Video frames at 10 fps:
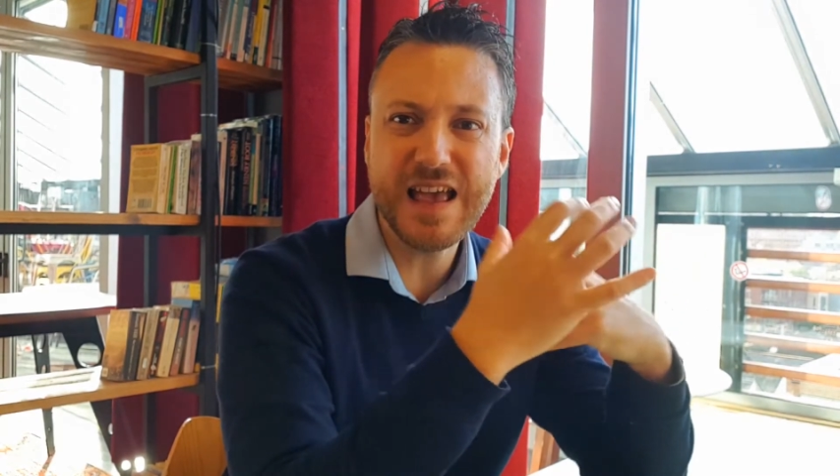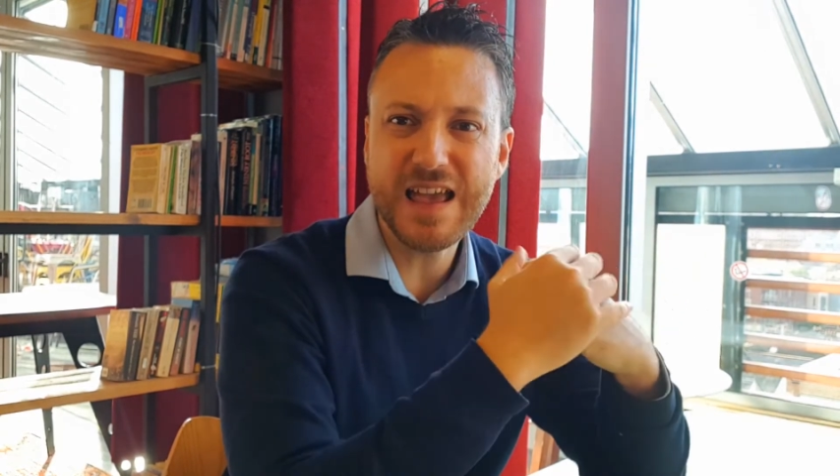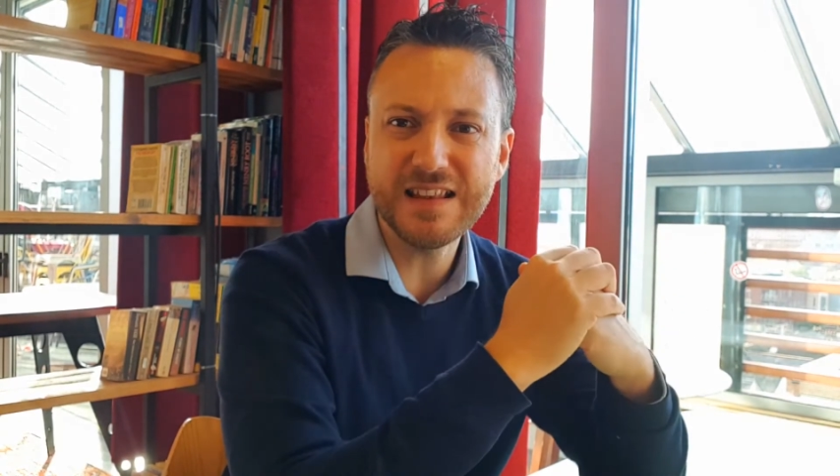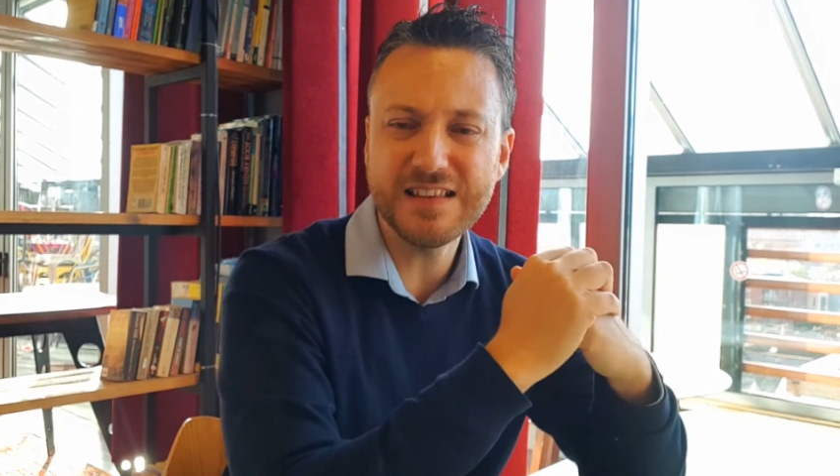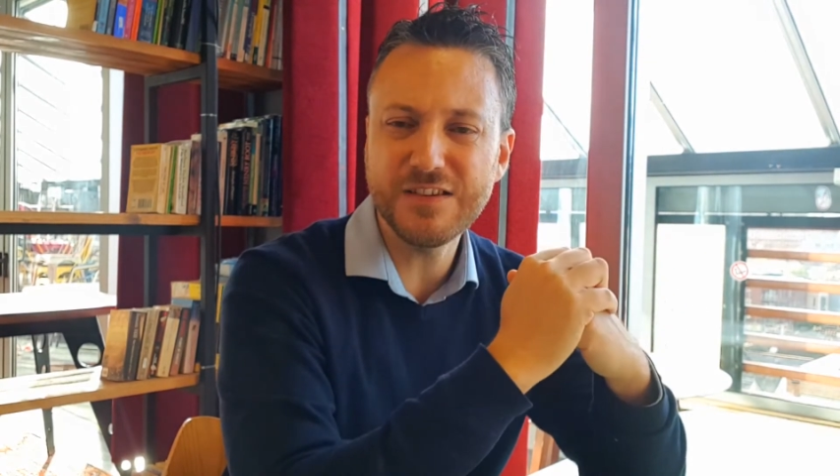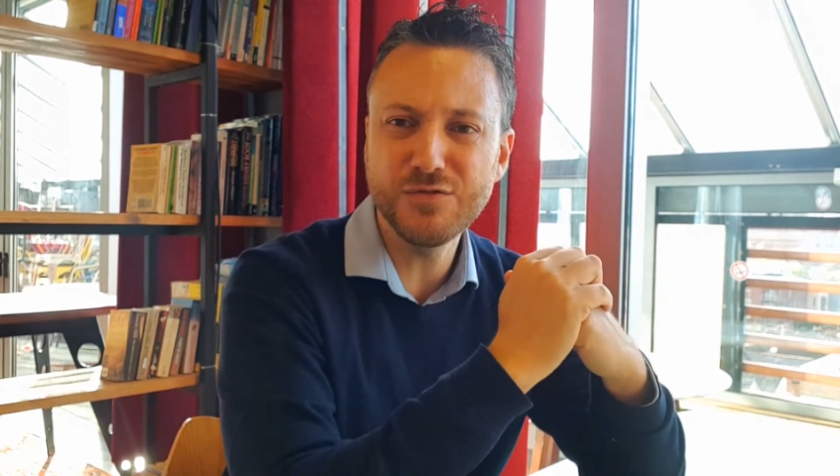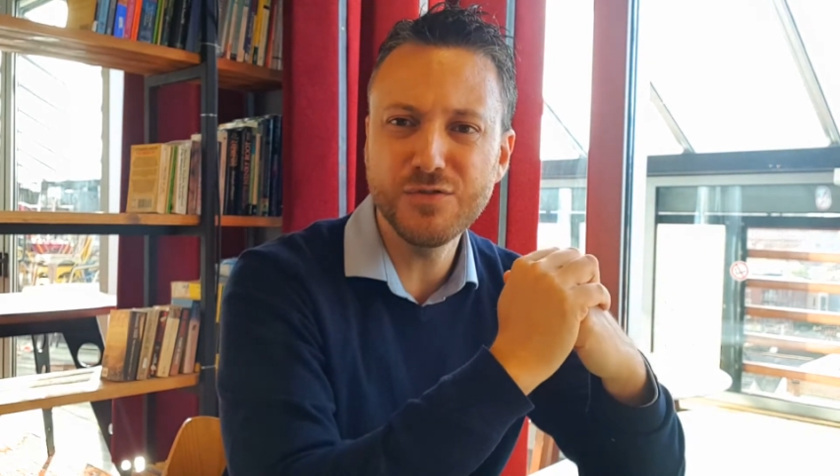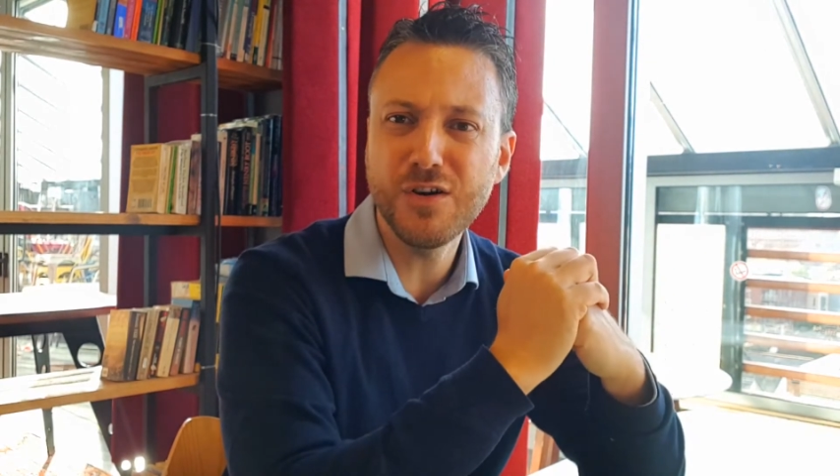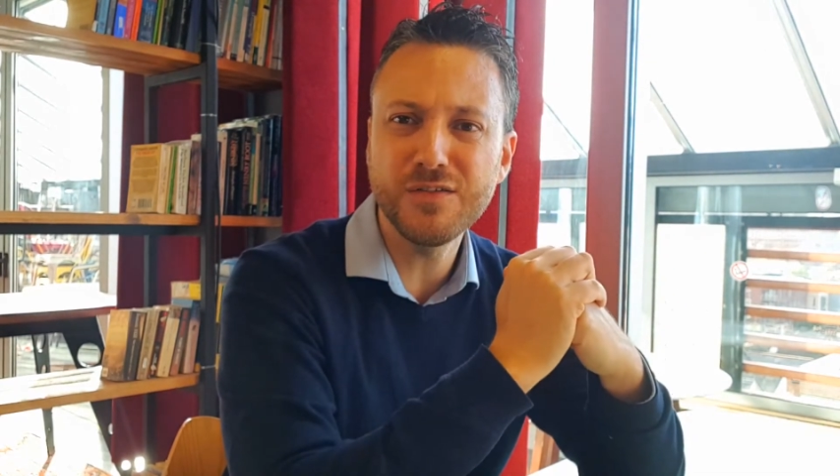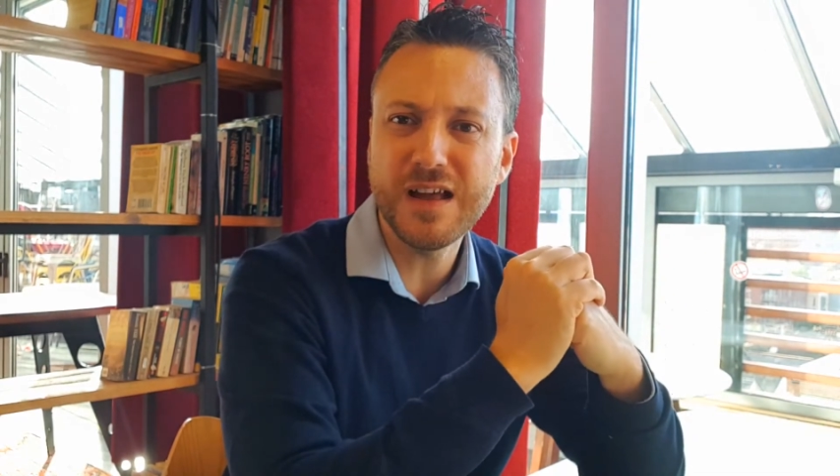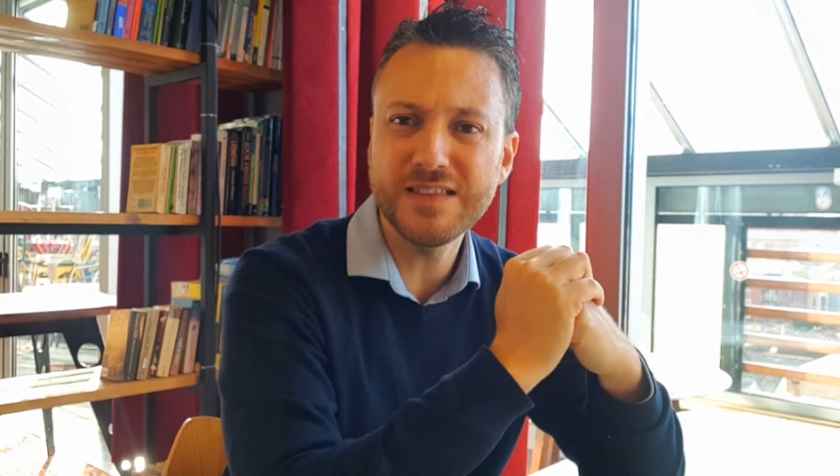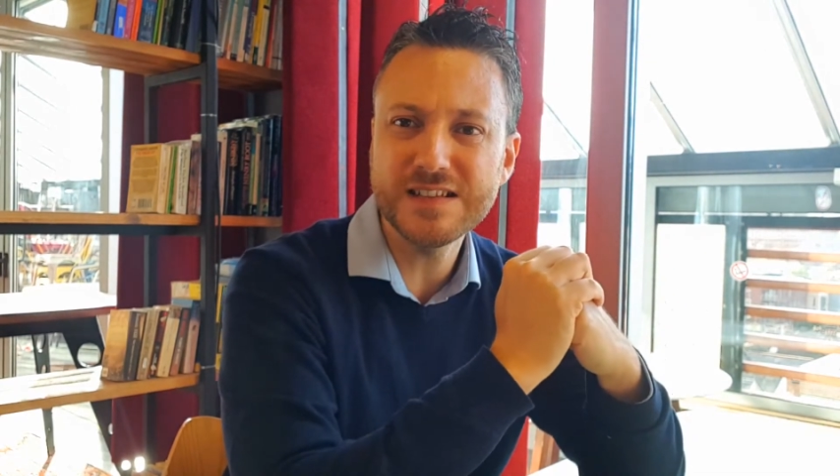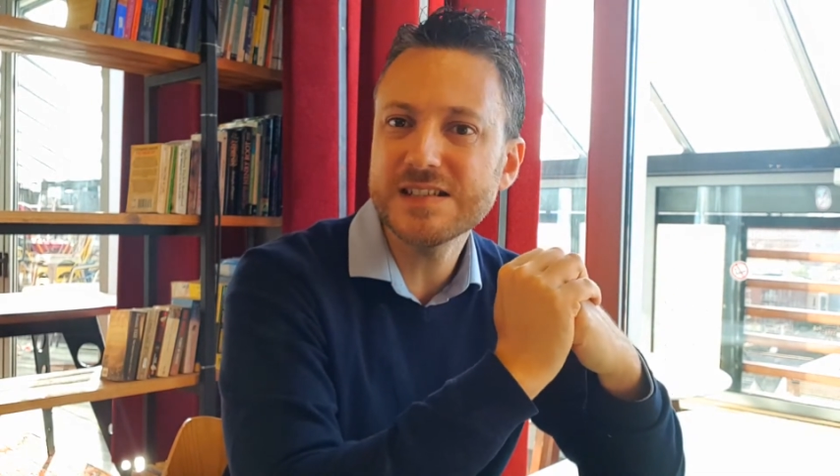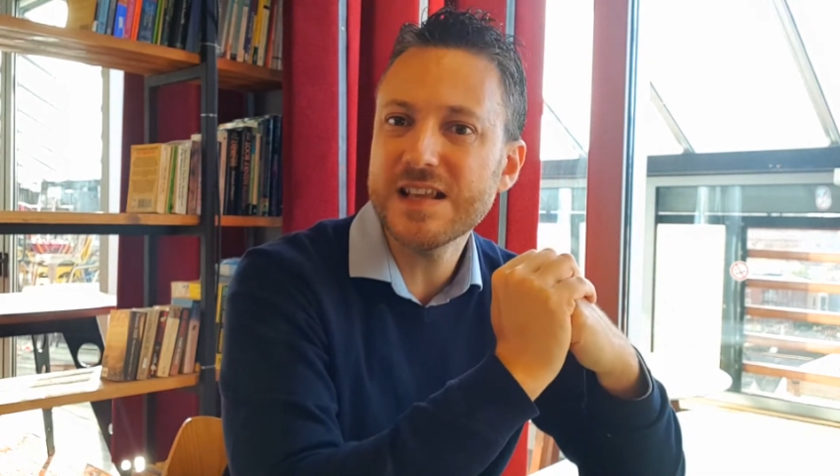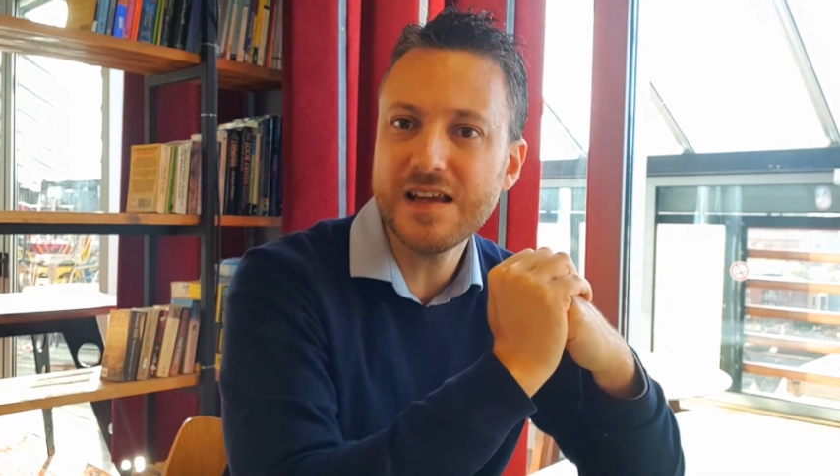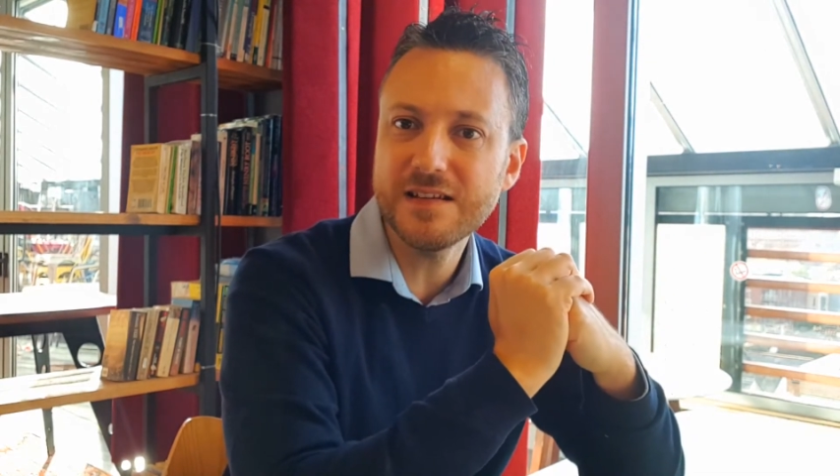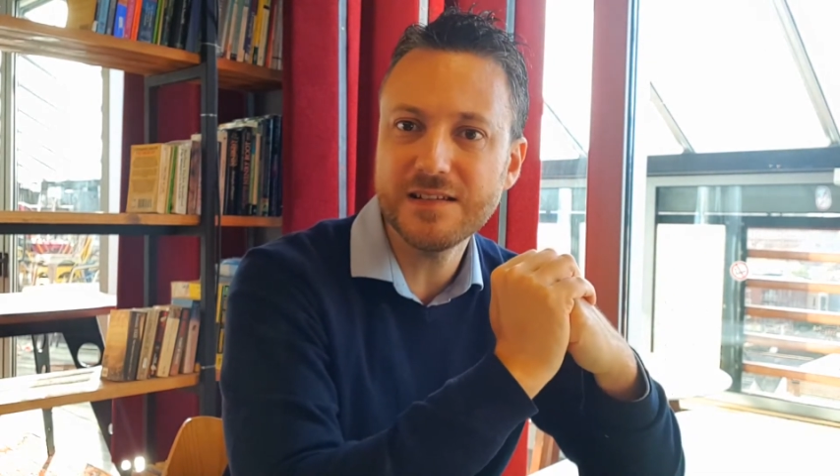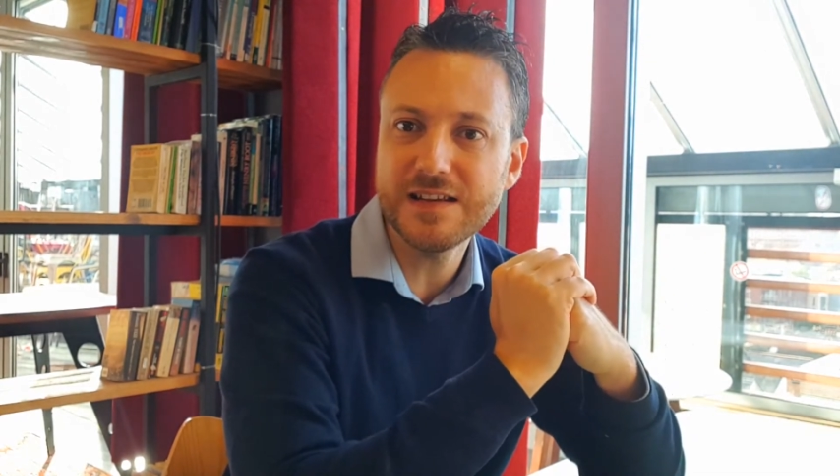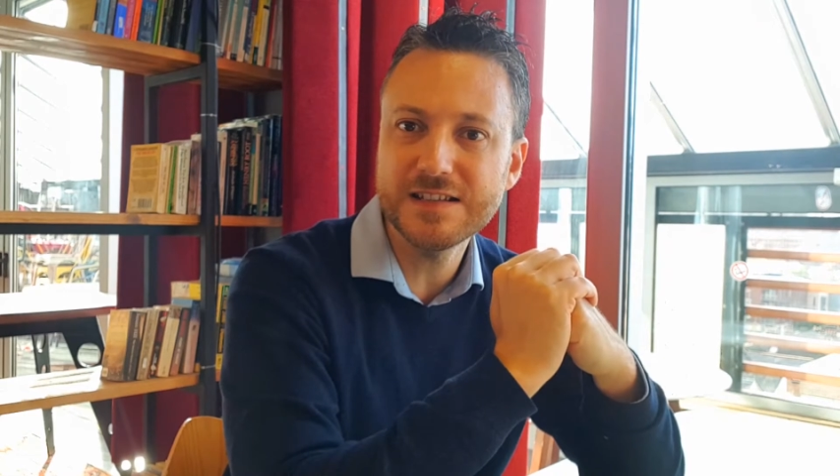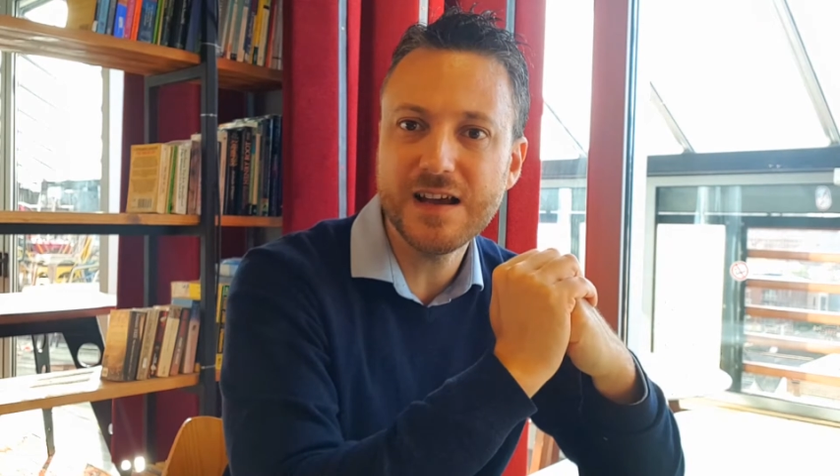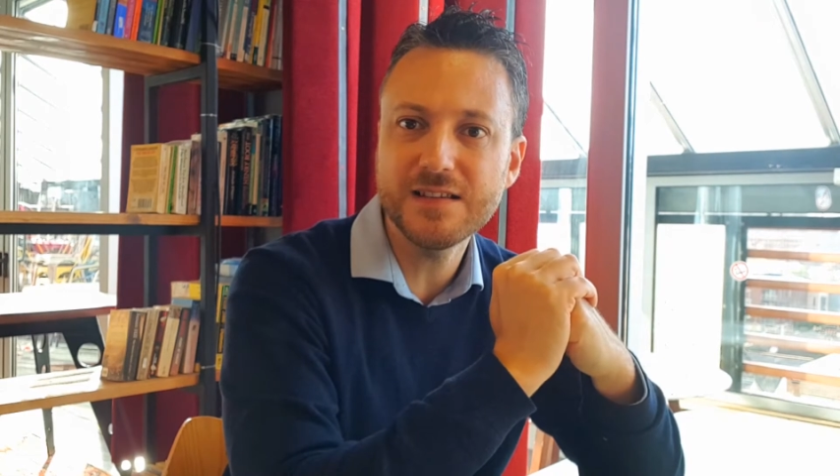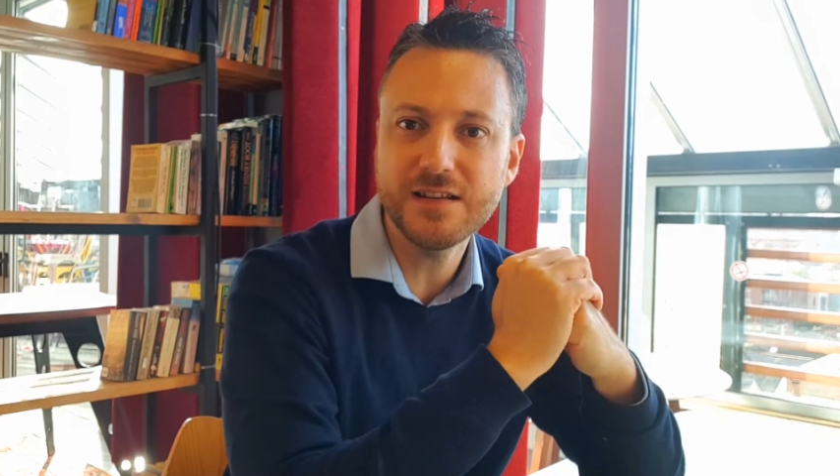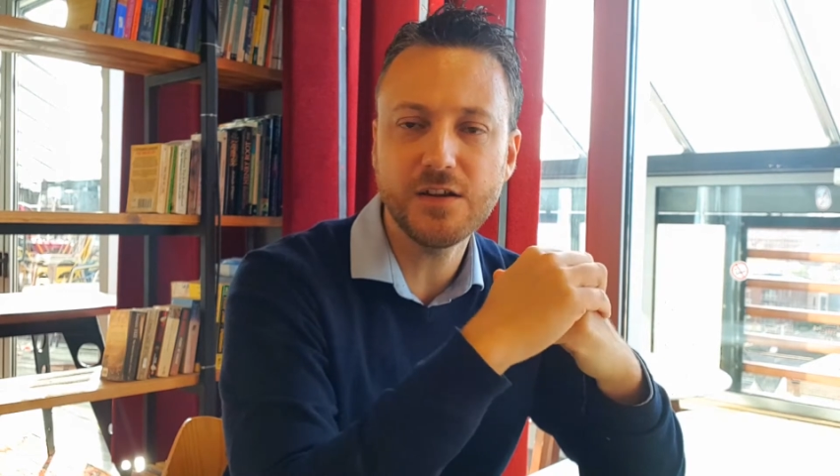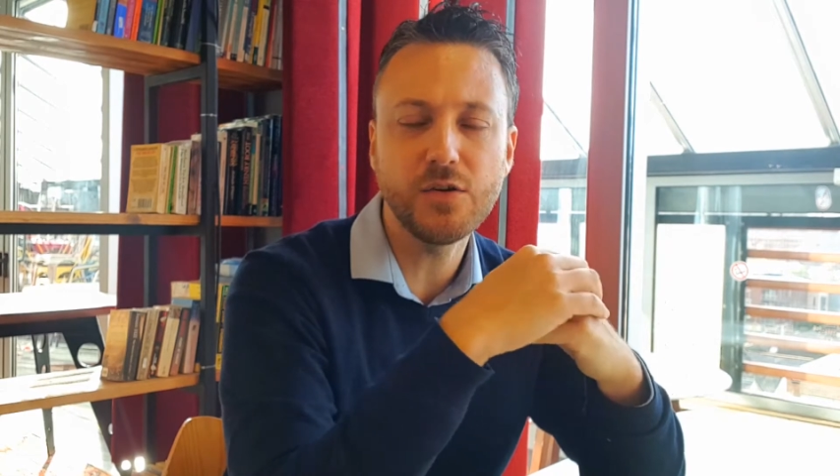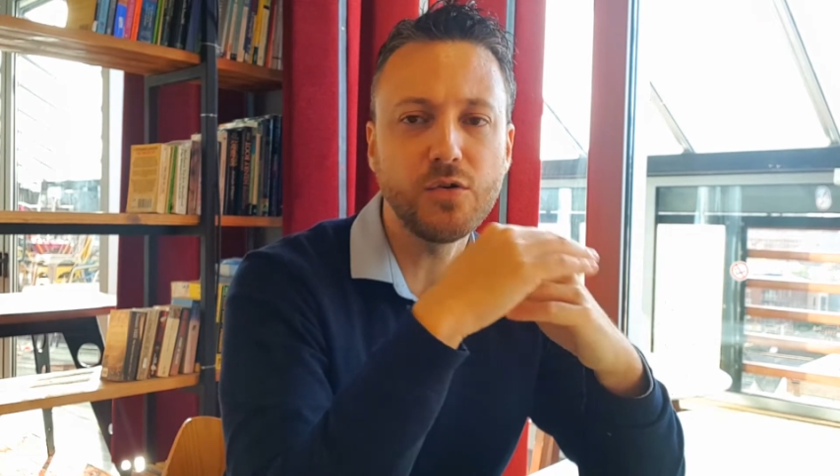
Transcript: and you don't understand exactly